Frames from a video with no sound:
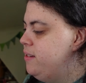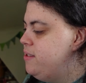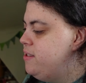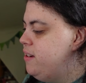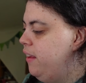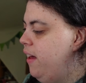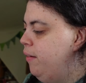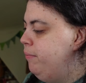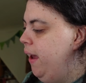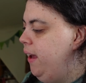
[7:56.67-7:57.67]
So
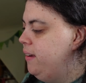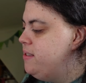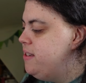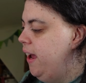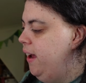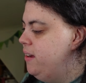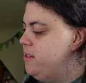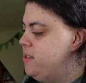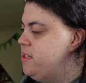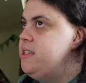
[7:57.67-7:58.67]
that makes
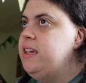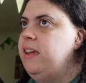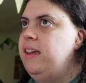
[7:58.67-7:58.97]
it